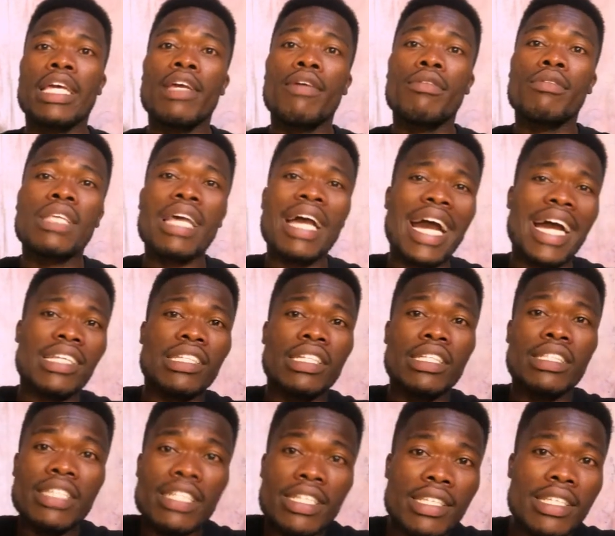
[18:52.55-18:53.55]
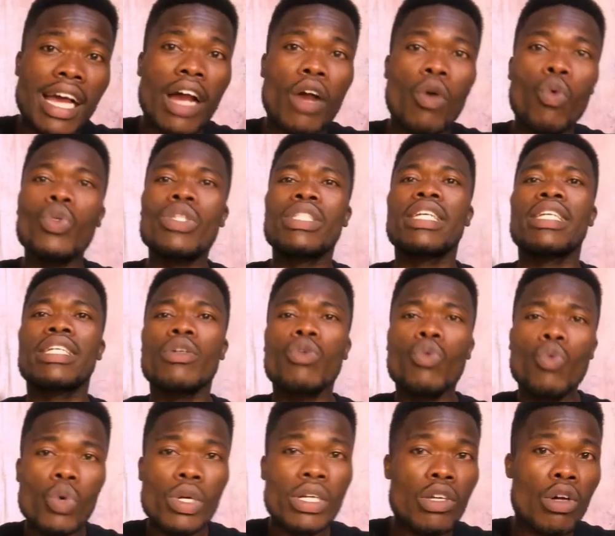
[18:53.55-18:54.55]
if say as a teacher, who take
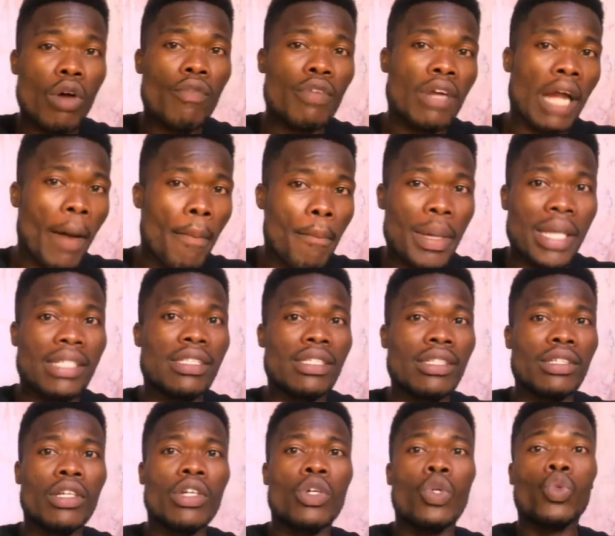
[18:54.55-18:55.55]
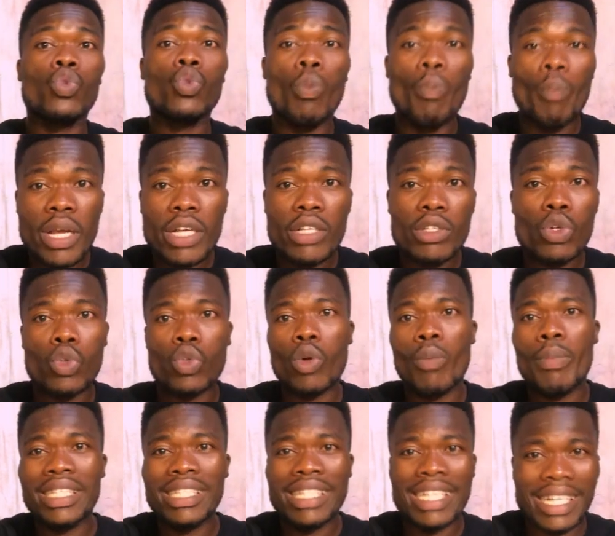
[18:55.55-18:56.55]
good care of that person to make sure so
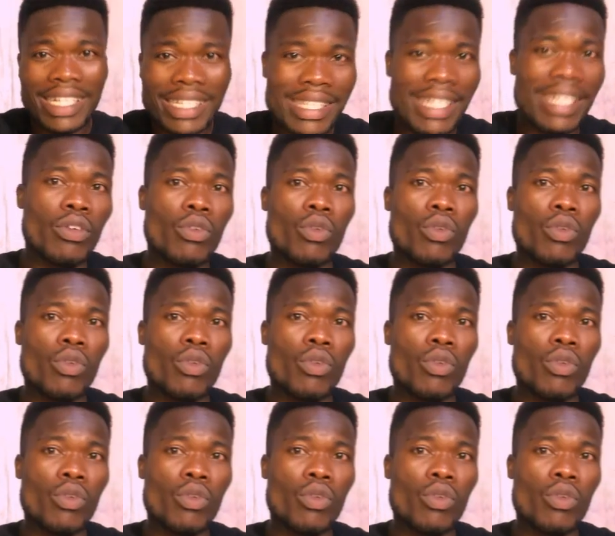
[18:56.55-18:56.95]
be train.